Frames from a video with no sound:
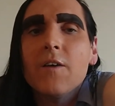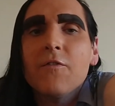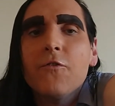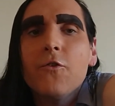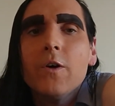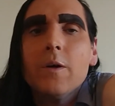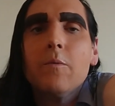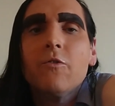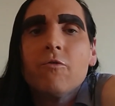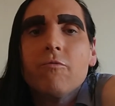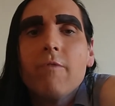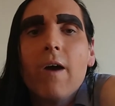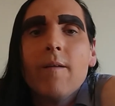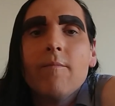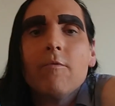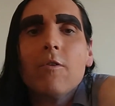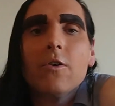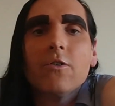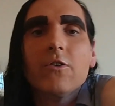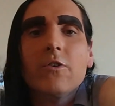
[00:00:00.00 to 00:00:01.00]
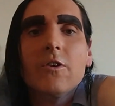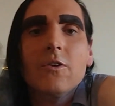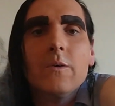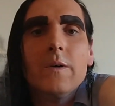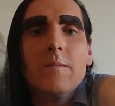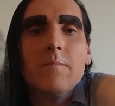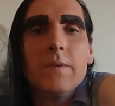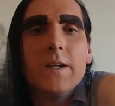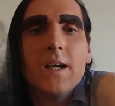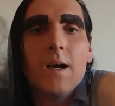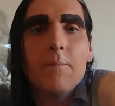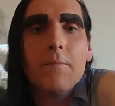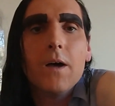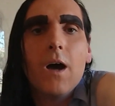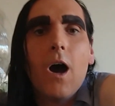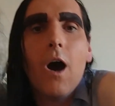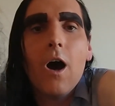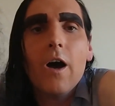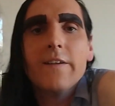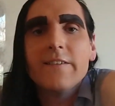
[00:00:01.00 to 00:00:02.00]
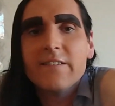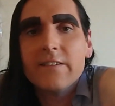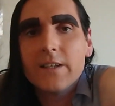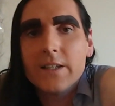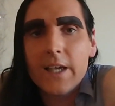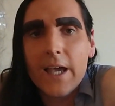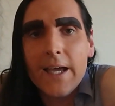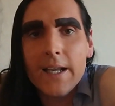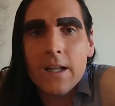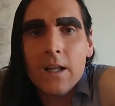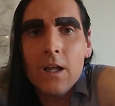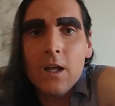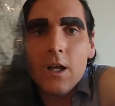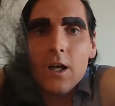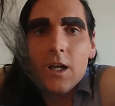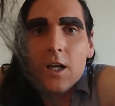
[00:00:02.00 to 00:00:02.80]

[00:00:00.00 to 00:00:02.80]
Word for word: I thought it was Ramrod doing me up the arse again.